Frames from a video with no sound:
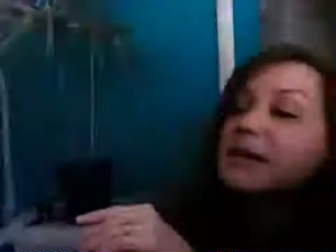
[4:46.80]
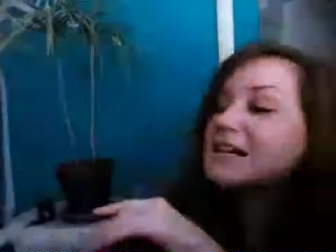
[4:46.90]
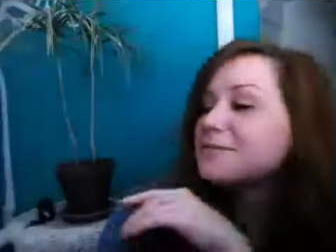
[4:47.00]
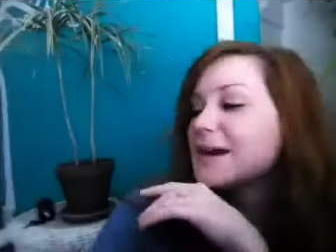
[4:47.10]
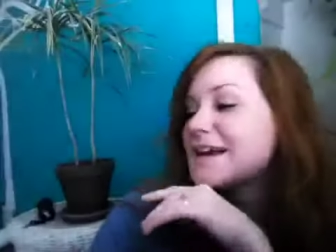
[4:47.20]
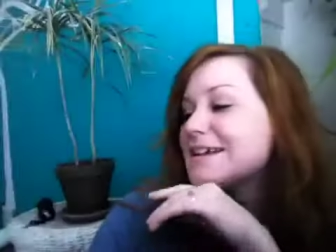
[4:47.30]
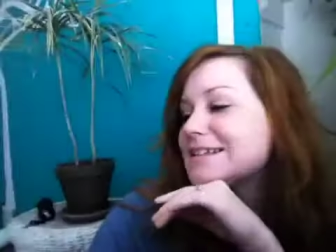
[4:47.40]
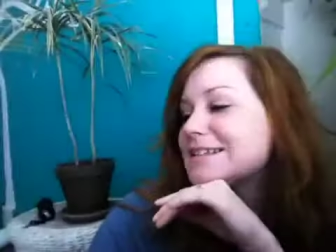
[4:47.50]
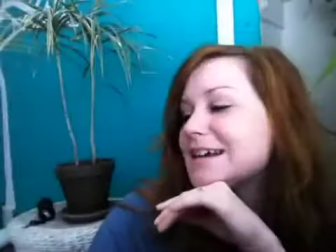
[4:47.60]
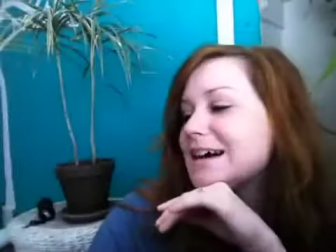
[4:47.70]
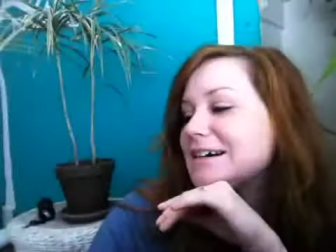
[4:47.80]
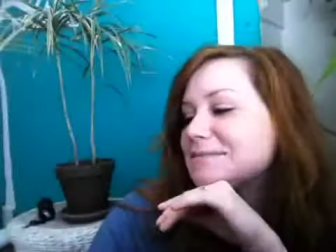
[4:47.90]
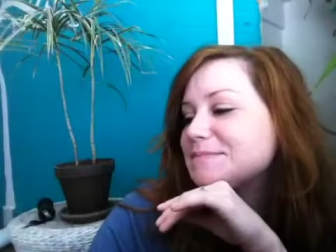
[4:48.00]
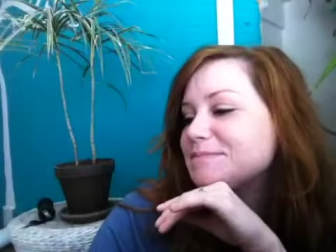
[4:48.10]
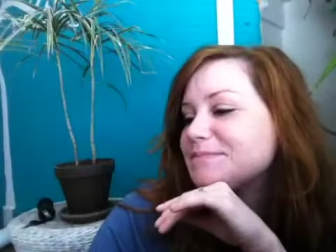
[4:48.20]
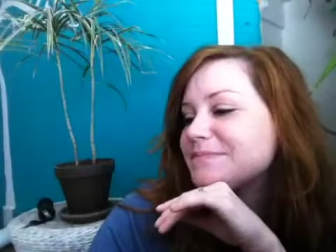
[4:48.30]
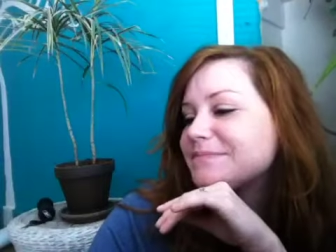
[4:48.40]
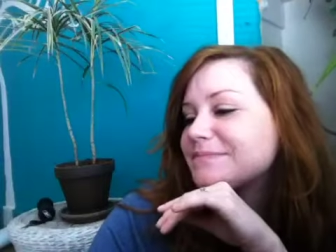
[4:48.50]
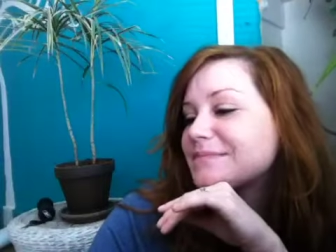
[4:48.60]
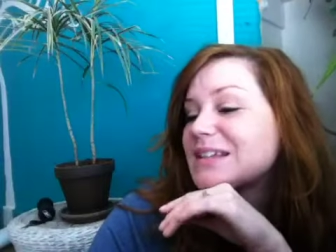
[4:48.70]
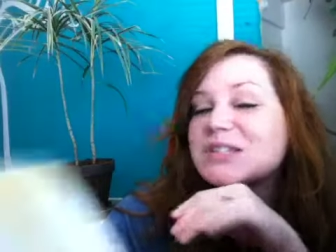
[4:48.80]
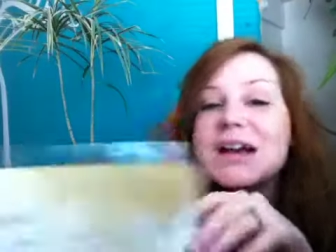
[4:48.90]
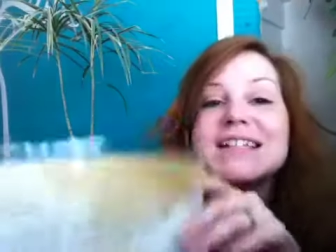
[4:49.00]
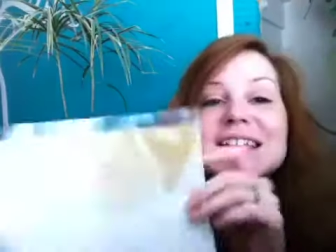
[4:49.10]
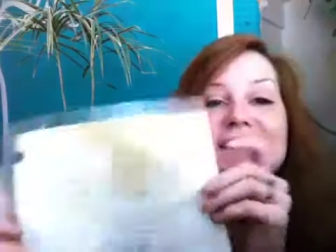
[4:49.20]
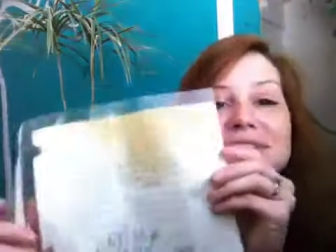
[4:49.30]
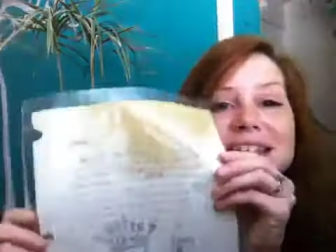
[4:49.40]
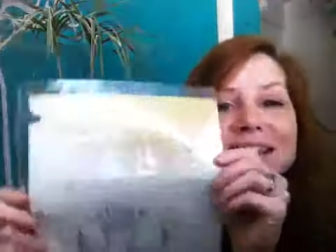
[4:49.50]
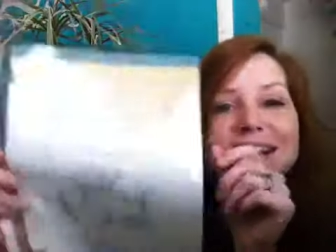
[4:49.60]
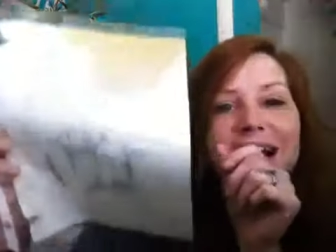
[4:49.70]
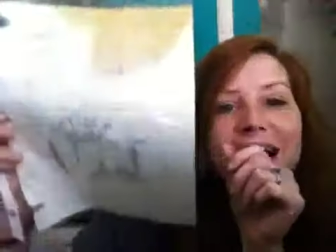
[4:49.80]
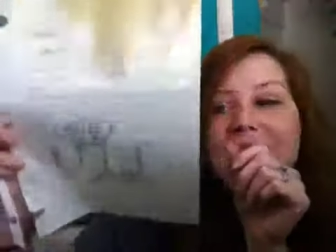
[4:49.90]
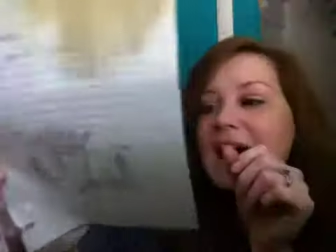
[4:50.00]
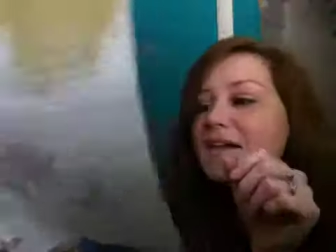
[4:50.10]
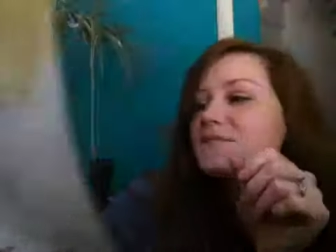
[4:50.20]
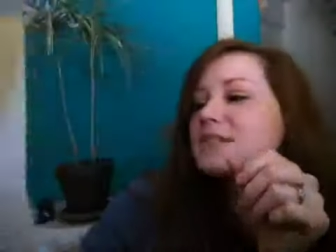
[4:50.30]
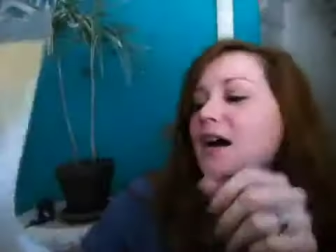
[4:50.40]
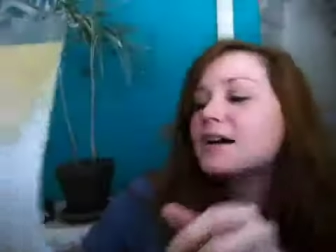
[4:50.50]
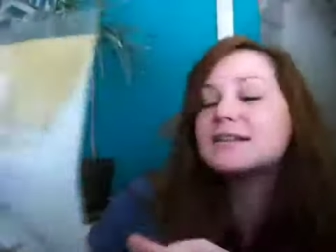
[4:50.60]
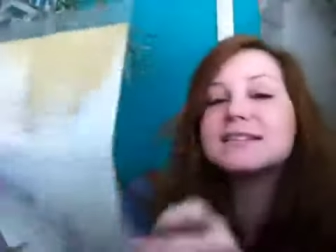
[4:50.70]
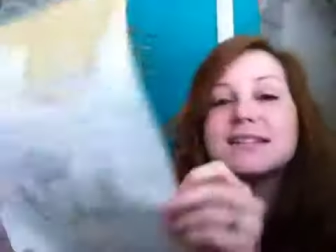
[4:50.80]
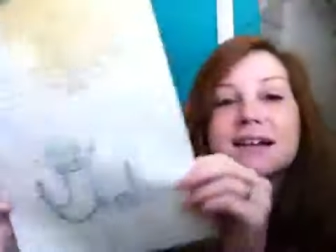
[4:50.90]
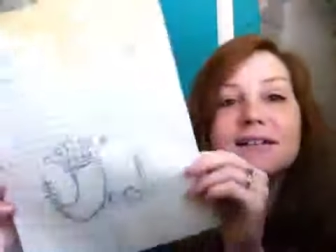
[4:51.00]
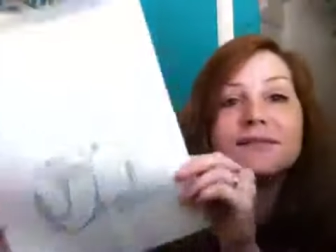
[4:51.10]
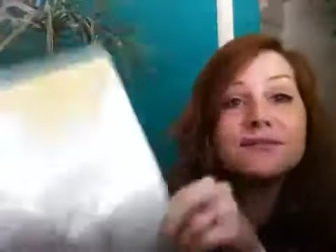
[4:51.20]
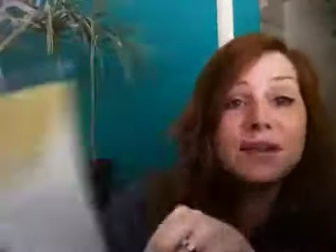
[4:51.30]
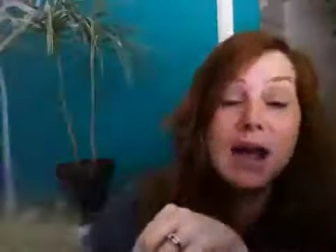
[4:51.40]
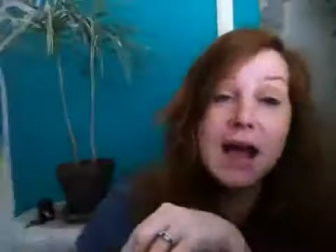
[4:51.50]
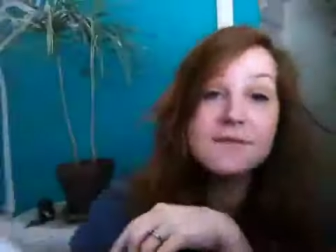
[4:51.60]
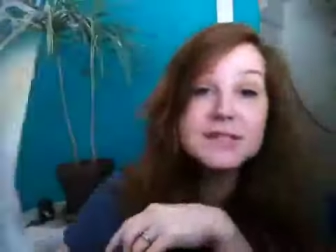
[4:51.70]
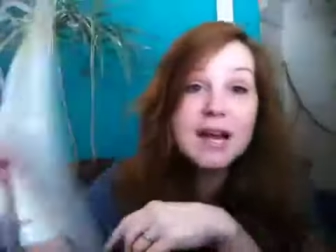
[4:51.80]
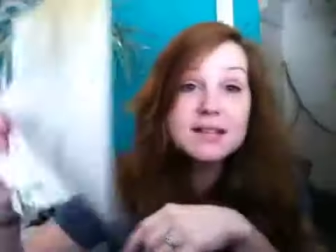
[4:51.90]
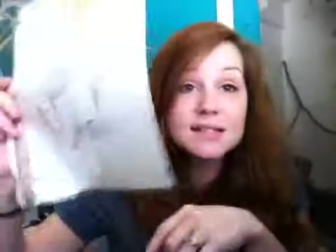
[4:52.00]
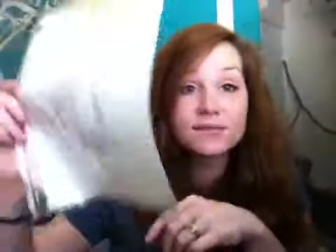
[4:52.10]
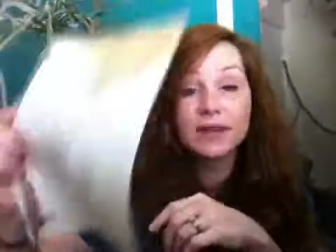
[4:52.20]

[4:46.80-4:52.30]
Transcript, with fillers: anyways, um, so I saved it. I have tons of I have tons of